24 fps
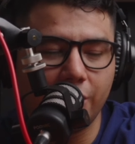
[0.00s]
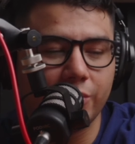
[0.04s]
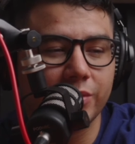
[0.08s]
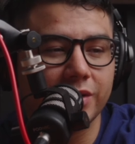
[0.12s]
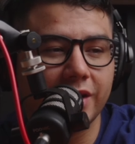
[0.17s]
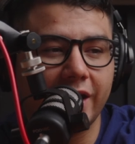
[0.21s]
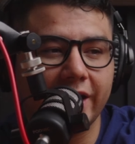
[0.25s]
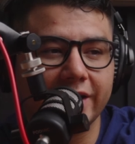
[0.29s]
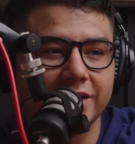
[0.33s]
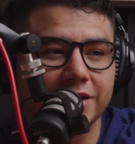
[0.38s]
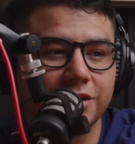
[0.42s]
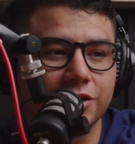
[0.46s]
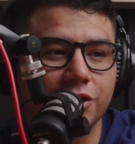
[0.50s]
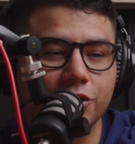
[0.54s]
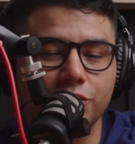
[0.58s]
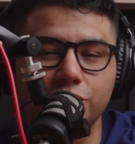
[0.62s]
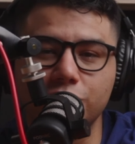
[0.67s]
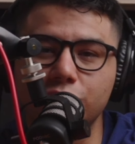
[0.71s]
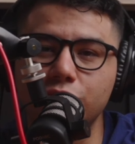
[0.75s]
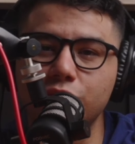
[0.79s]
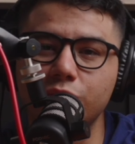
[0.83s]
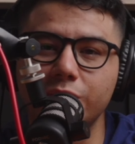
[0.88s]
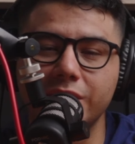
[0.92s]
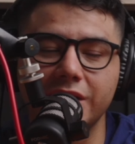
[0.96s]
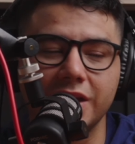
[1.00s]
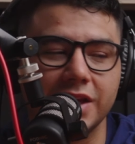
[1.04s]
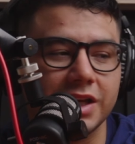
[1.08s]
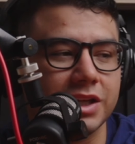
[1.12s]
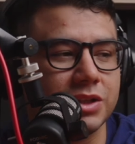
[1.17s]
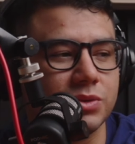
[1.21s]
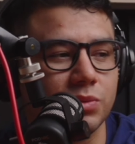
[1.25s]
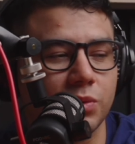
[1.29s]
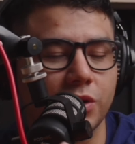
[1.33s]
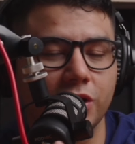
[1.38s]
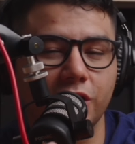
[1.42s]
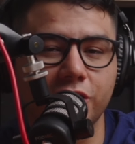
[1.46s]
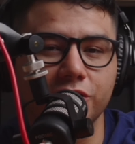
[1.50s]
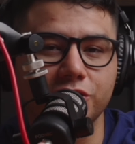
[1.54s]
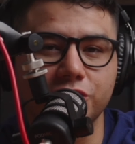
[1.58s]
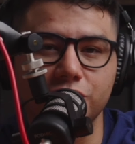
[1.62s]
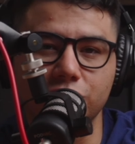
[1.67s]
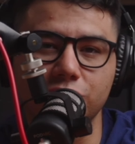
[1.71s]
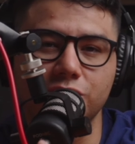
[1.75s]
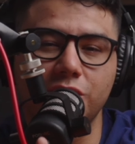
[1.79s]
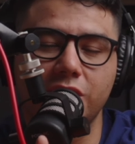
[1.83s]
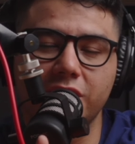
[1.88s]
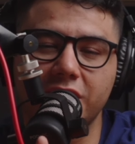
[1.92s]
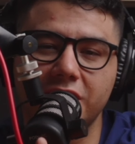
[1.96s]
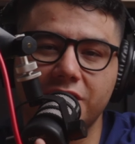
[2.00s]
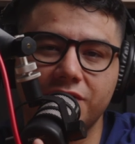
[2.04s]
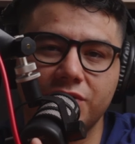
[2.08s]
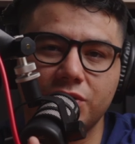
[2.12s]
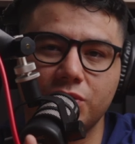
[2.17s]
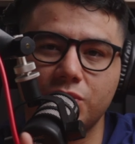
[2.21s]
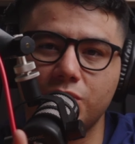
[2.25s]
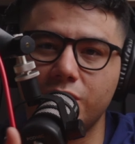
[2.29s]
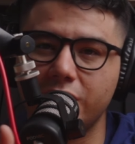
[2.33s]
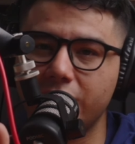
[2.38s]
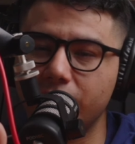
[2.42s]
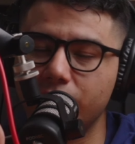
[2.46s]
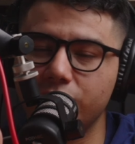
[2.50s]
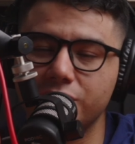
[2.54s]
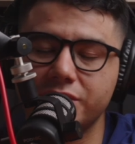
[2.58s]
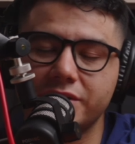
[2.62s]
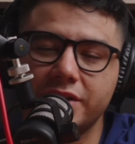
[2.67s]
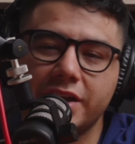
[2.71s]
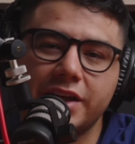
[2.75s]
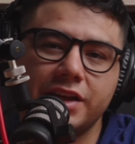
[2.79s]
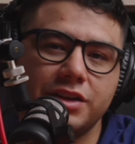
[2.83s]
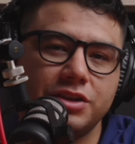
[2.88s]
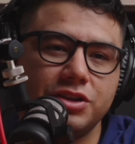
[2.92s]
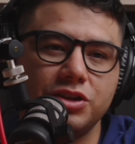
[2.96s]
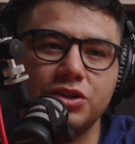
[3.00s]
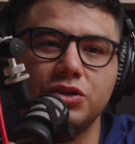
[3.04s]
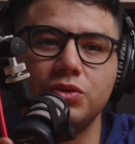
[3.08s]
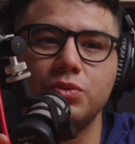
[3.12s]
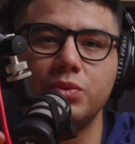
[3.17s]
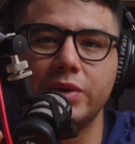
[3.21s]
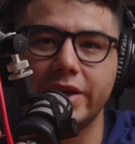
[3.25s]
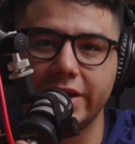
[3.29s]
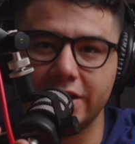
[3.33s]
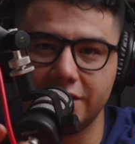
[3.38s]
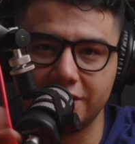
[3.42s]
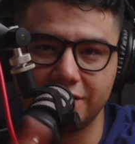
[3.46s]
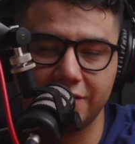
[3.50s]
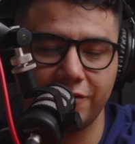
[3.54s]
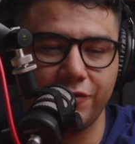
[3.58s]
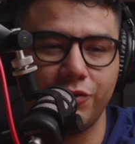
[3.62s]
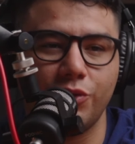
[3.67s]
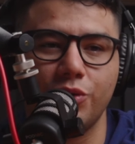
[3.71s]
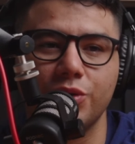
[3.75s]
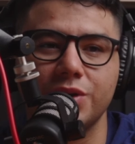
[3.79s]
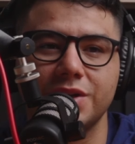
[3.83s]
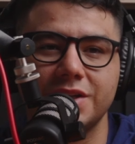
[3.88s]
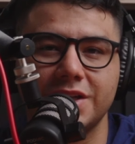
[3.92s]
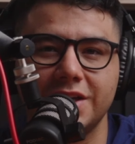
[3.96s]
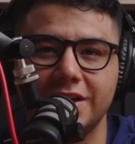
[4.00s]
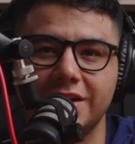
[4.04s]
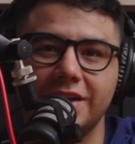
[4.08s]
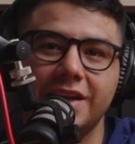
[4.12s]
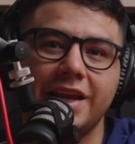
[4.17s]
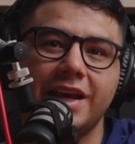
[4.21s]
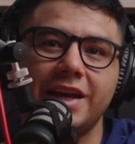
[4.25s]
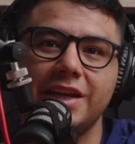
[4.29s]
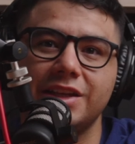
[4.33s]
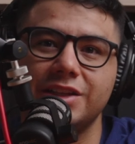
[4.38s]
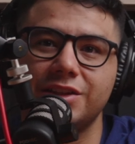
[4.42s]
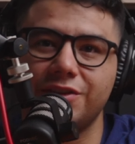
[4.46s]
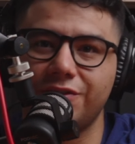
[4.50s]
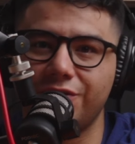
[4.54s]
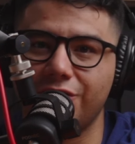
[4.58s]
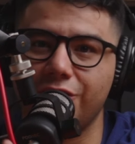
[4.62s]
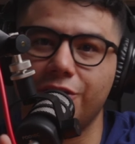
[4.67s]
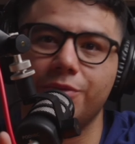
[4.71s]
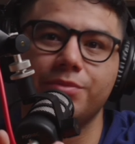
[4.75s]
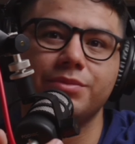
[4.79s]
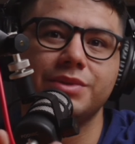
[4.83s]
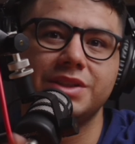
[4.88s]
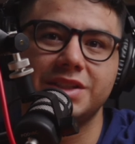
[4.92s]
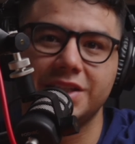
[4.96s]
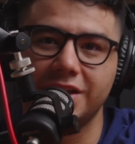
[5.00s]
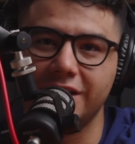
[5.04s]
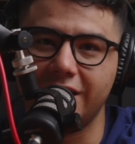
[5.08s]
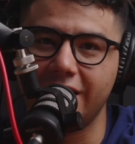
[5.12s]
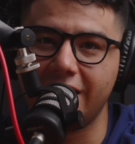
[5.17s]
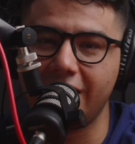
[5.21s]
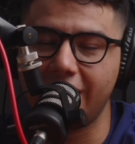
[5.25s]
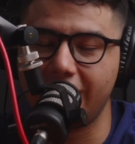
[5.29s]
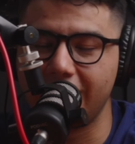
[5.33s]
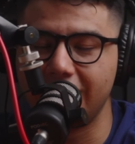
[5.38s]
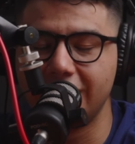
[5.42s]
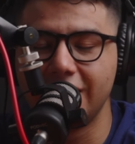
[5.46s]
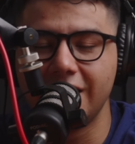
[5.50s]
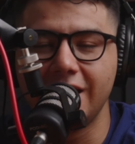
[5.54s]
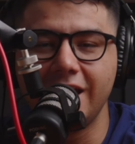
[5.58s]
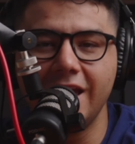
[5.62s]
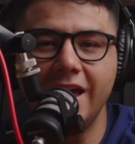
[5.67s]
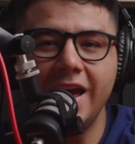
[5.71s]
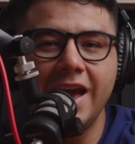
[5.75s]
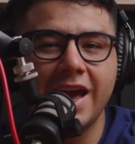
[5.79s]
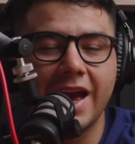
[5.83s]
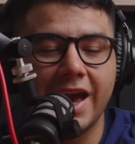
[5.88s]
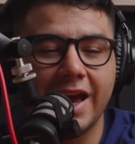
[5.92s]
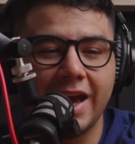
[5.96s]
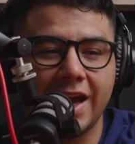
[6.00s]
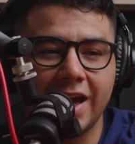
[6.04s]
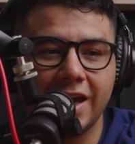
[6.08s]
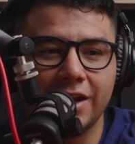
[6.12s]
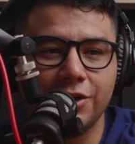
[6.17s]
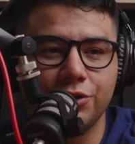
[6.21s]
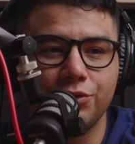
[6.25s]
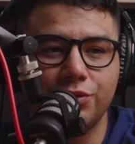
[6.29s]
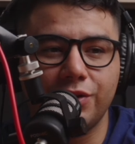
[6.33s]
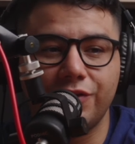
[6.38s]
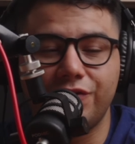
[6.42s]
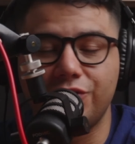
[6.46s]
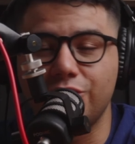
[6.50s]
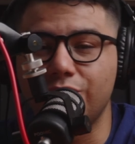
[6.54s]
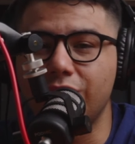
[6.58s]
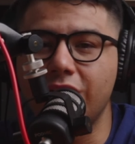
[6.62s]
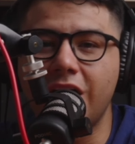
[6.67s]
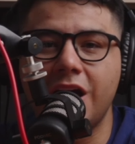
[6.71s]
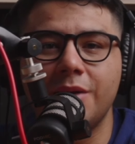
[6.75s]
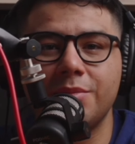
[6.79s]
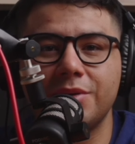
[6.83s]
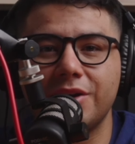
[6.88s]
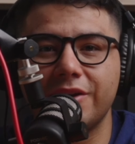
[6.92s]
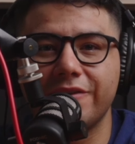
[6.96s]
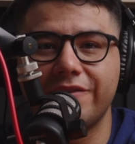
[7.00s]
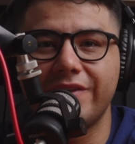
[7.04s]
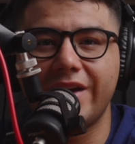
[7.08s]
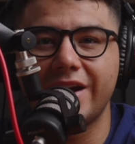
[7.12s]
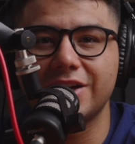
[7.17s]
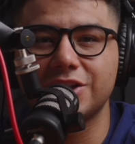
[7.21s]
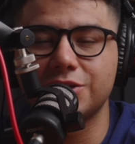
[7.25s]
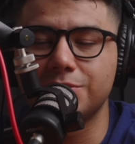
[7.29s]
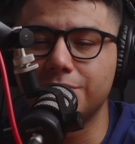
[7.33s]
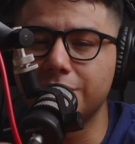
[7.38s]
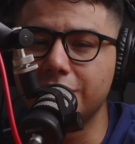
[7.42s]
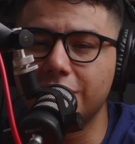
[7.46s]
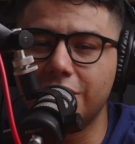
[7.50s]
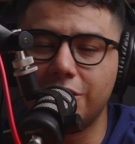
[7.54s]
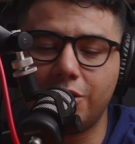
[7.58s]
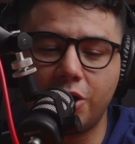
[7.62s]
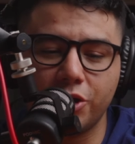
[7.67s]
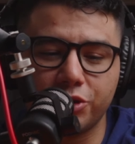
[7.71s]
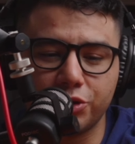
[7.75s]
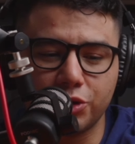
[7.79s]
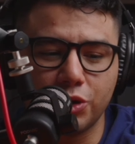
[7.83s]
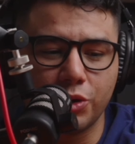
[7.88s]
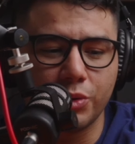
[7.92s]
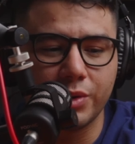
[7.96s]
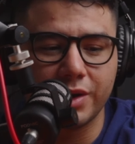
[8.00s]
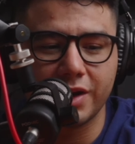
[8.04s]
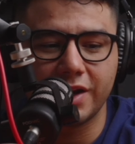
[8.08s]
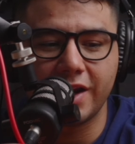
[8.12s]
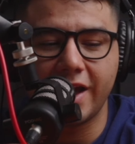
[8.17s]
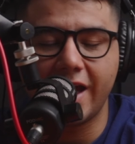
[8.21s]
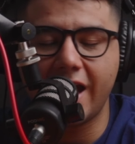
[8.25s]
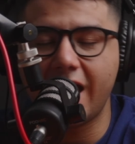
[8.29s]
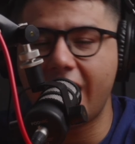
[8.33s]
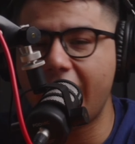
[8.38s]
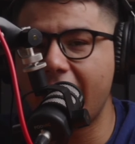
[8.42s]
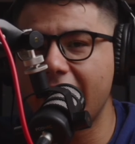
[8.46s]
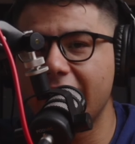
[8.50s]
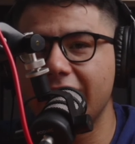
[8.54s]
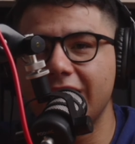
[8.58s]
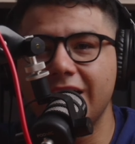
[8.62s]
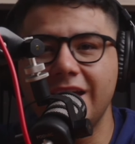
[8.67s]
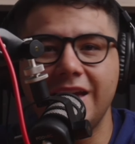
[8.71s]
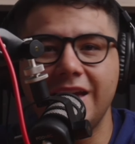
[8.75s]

I would like to know who it is, what I'll do. I'll give it what? We'll say two weeks, fourteen days from today. And if you comment your faction below, I'll throw it in a hat.